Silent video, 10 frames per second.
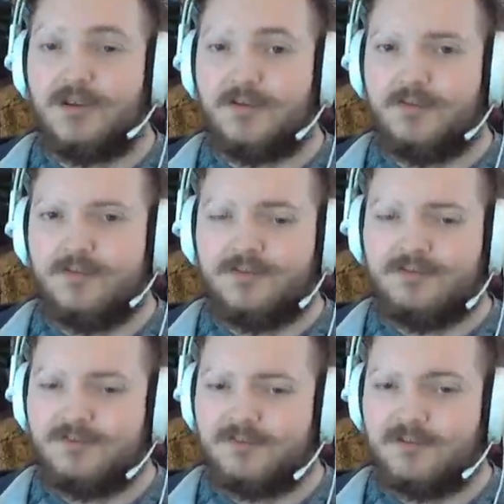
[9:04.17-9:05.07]
with a
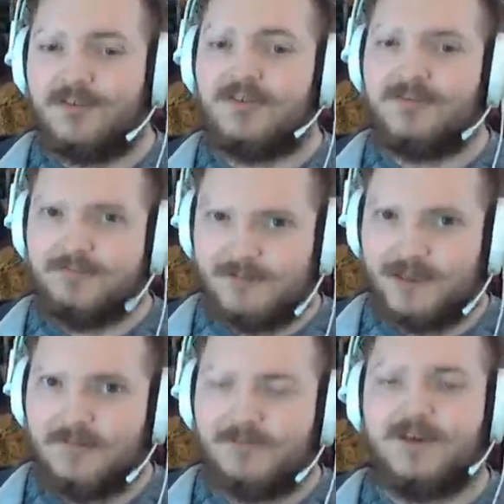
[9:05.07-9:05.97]
Marksmanship Hunter,
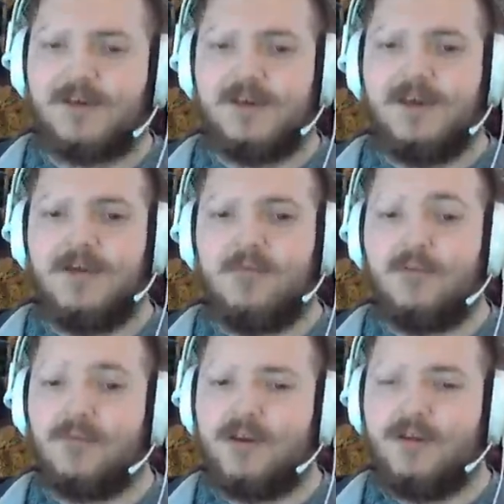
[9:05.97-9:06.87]
same thing.
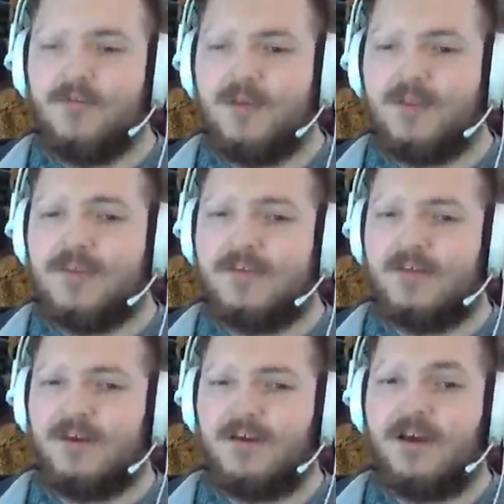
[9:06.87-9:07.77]
When running with
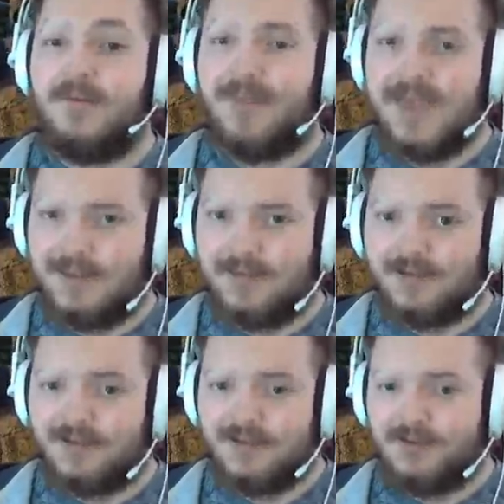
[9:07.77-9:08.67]
a
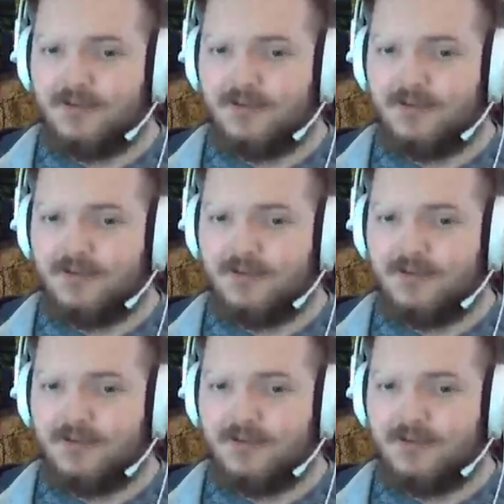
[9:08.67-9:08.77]
Mage, you're